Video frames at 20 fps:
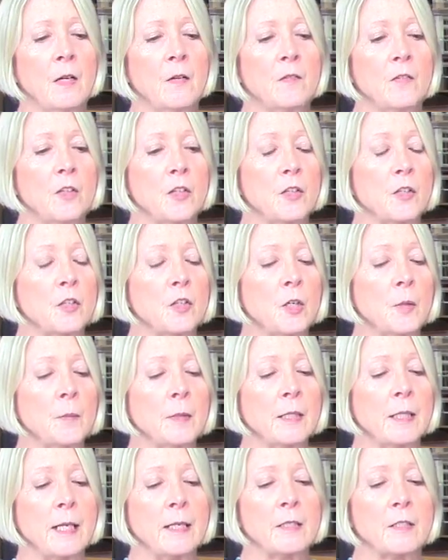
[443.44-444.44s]
The
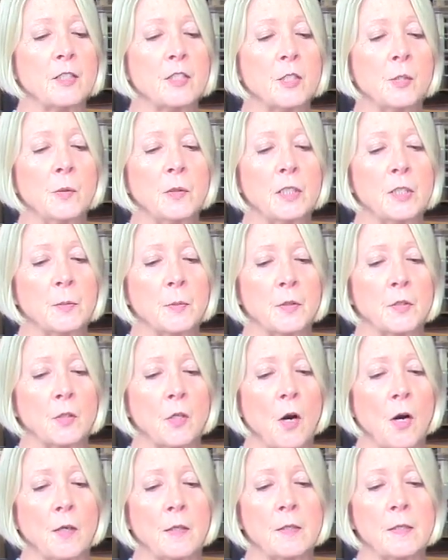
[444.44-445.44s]
accumulated sewage was
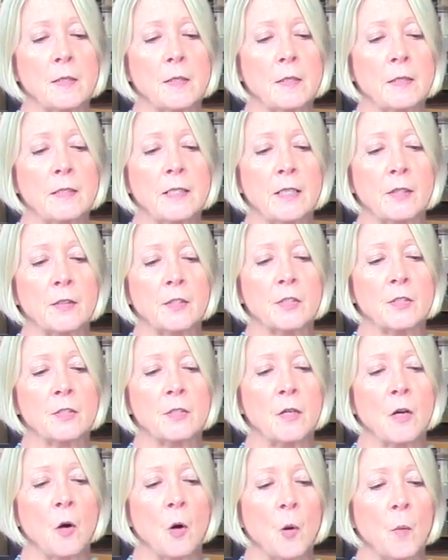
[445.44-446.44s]
carted to the nearest
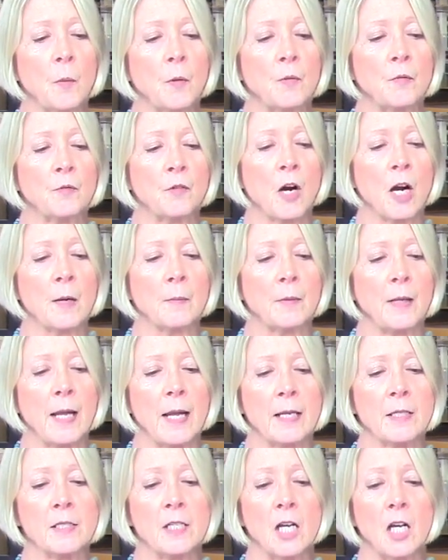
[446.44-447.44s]
open
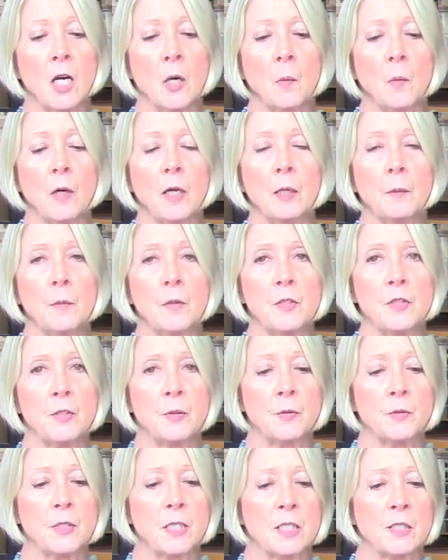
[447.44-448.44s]
farmland, where it was
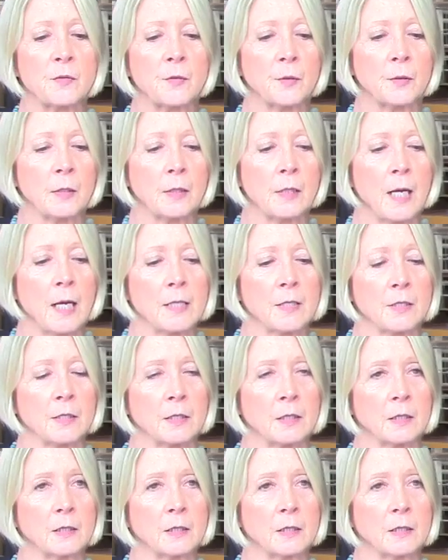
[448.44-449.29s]
used as fertilizer.